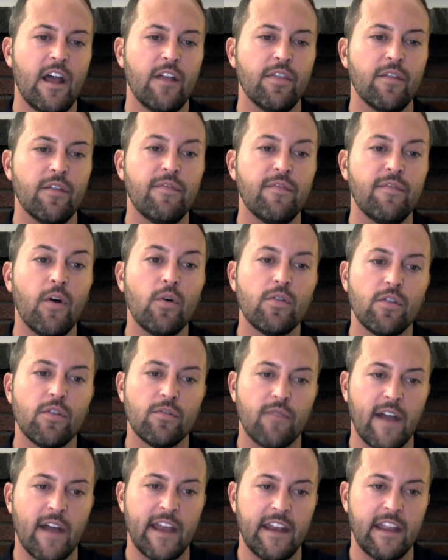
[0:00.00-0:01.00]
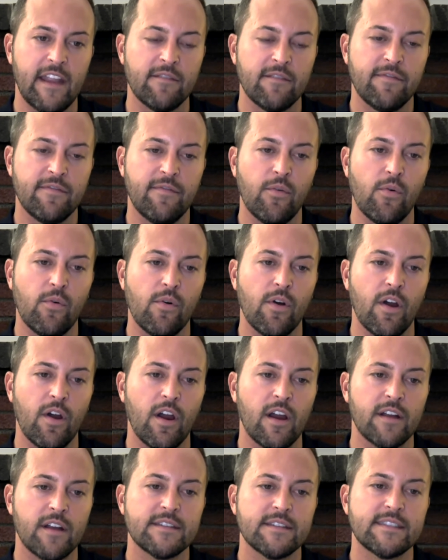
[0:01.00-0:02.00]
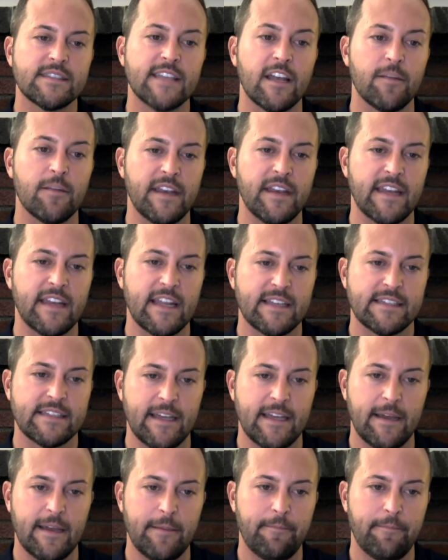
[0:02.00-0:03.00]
the vocal writing for Zerbinetta.